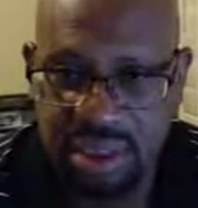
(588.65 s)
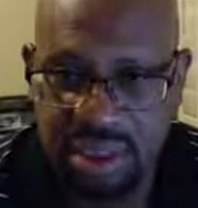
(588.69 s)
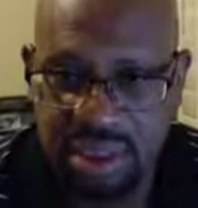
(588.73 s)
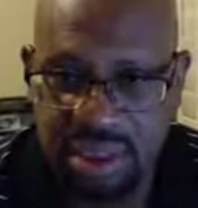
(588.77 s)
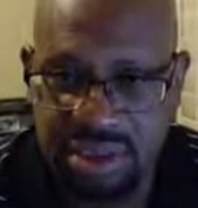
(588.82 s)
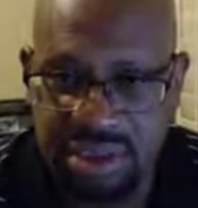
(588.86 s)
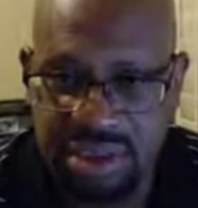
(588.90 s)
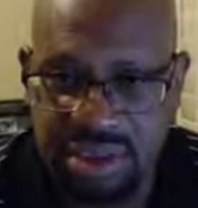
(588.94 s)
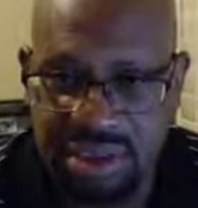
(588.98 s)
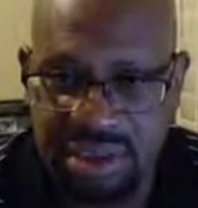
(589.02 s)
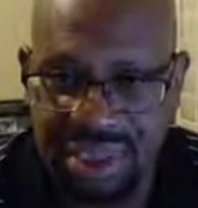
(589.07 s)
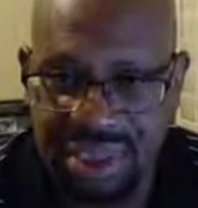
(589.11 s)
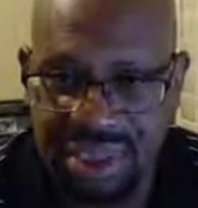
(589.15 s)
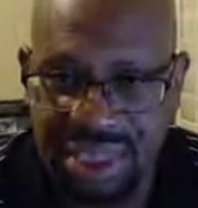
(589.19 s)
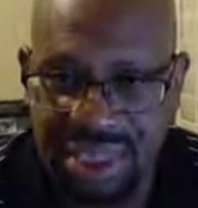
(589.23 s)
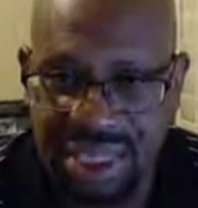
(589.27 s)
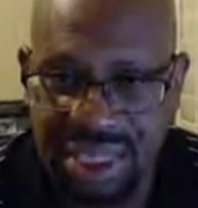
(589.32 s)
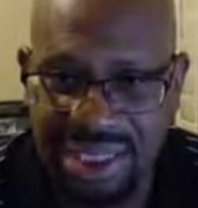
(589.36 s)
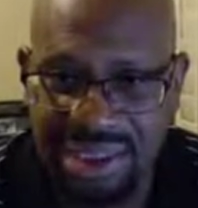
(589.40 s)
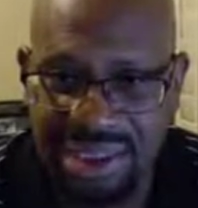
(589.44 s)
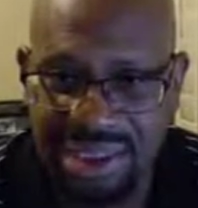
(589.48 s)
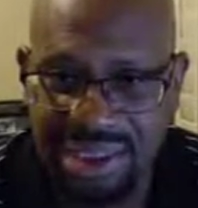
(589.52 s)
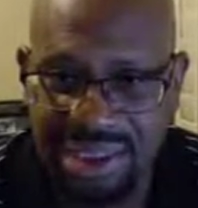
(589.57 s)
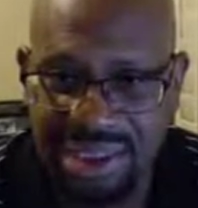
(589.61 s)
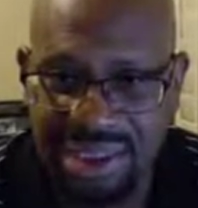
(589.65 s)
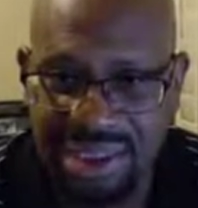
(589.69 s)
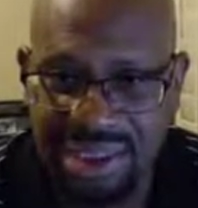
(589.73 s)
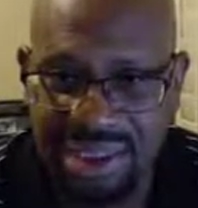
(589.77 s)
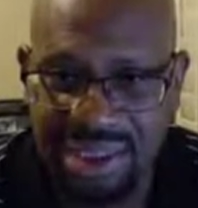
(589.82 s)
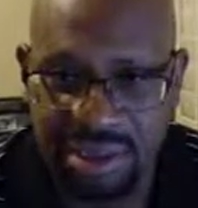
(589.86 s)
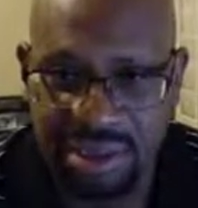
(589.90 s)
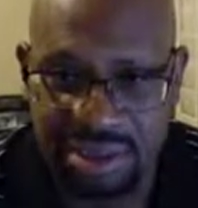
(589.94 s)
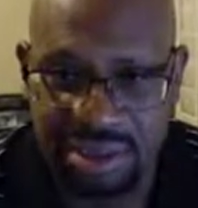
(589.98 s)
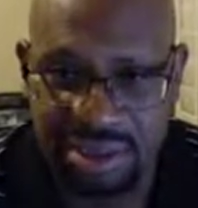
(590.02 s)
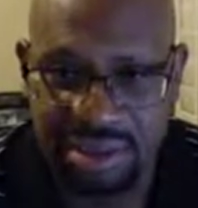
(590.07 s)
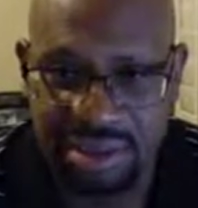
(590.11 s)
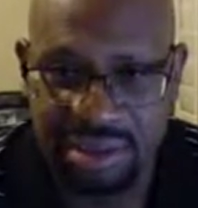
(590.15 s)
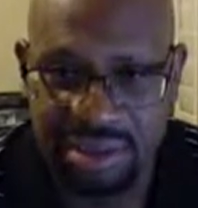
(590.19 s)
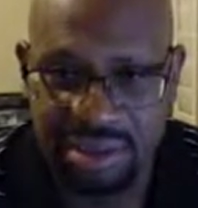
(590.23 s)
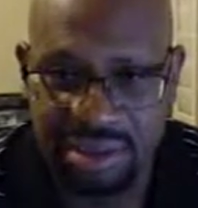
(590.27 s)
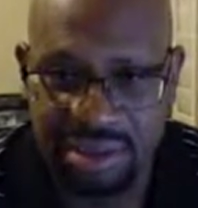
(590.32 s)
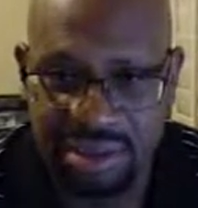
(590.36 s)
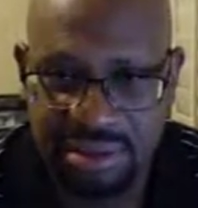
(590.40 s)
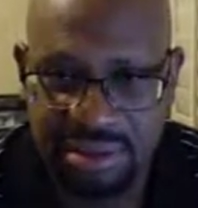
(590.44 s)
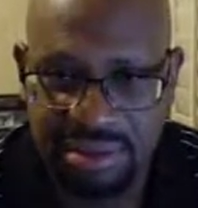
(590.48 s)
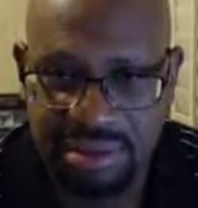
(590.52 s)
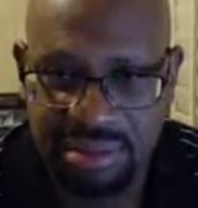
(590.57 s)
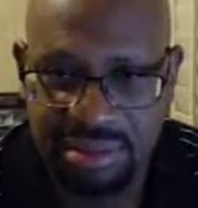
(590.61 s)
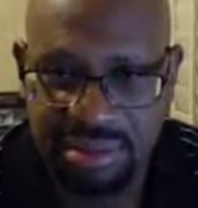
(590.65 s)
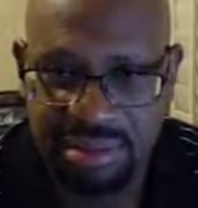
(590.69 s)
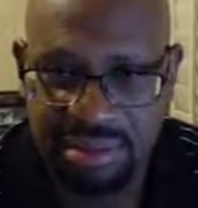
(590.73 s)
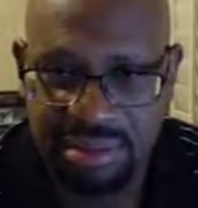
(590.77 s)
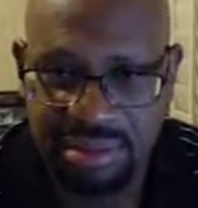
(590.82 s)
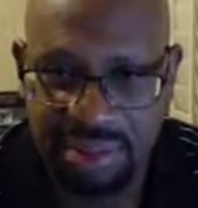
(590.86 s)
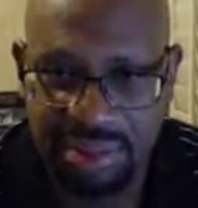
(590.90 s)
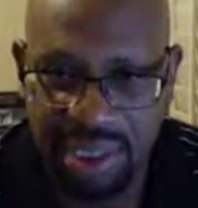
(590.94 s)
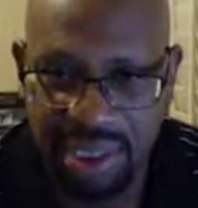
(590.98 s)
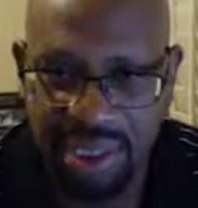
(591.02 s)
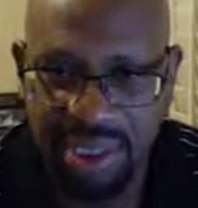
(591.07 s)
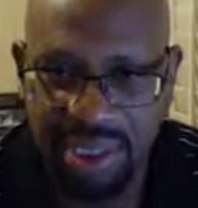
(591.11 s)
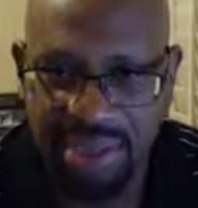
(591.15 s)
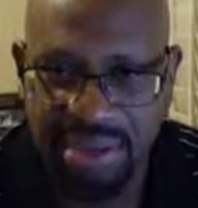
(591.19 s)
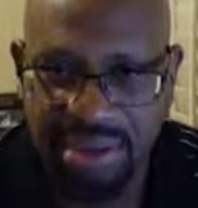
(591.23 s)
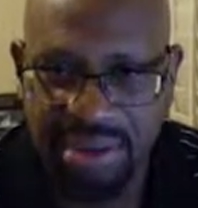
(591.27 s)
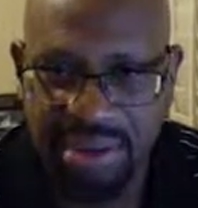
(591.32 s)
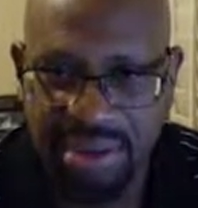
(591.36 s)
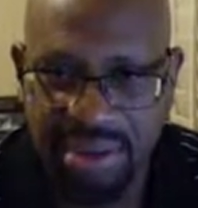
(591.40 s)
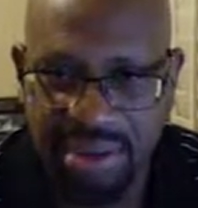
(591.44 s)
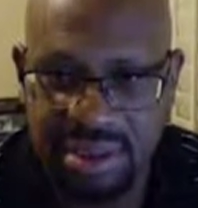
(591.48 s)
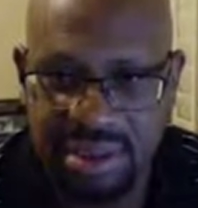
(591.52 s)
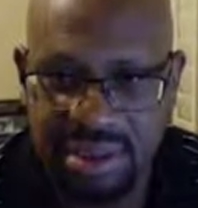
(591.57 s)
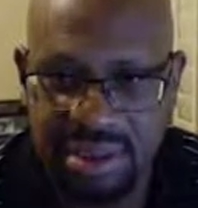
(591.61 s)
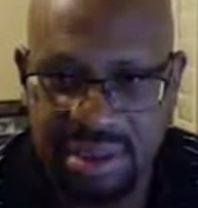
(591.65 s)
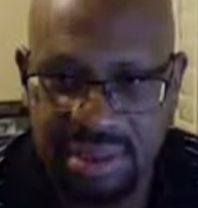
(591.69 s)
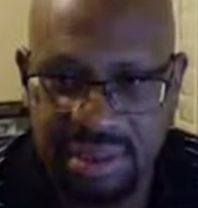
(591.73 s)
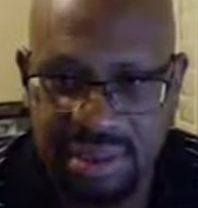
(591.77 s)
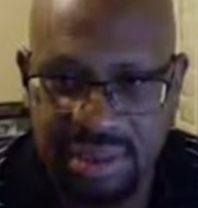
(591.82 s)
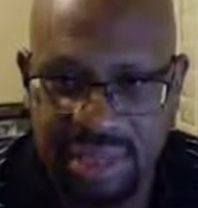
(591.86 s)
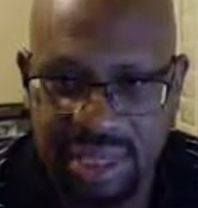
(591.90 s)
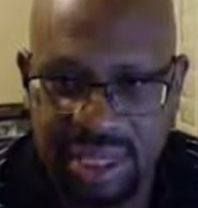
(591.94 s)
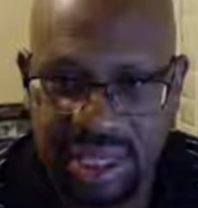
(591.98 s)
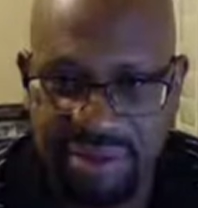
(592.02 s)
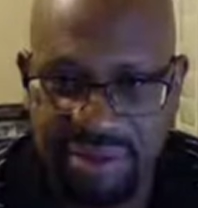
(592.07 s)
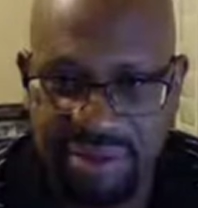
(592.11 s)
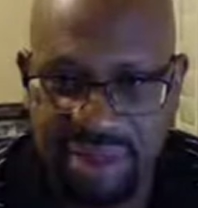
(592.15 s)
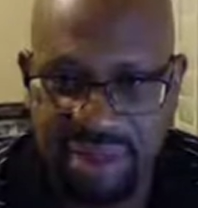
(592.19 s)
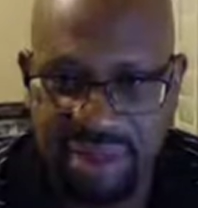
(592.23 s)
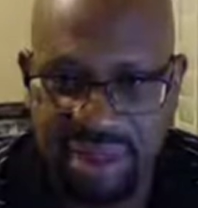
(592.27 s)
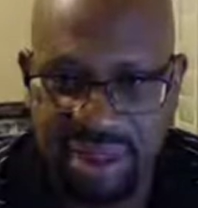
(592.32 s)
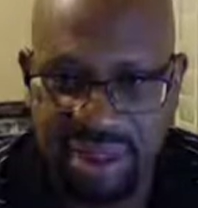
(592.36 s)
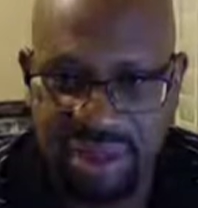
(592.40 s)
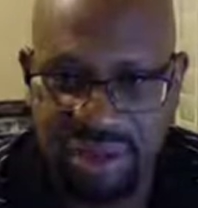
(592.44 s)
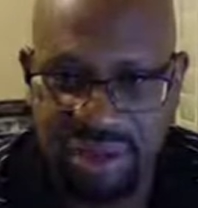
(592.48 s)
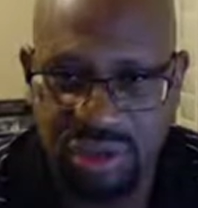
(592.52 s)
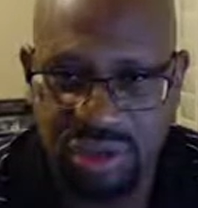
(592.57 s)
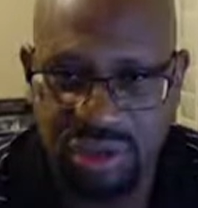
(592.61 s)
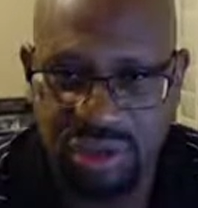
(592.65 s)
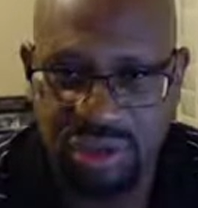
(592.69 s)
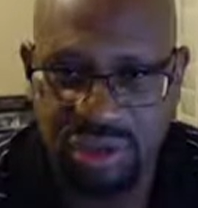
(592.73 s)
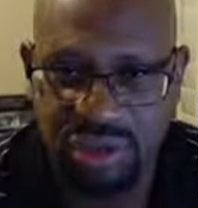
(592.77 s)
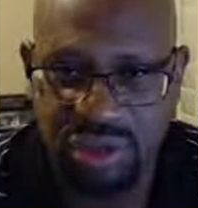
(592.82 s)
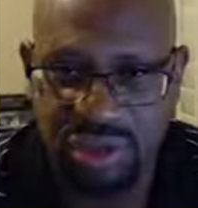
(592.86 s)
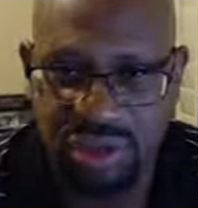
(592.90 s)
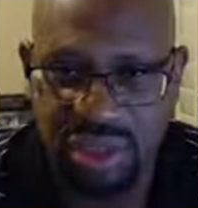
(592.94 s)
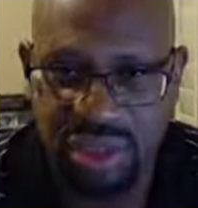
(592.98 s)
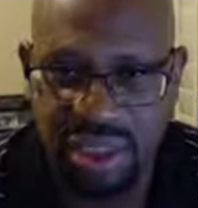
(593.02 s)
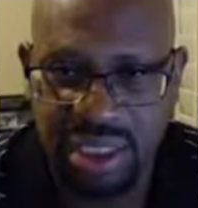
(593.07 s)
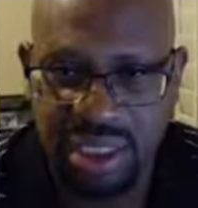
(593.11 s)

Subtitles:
It's doing a lot of junk, but we have a crossover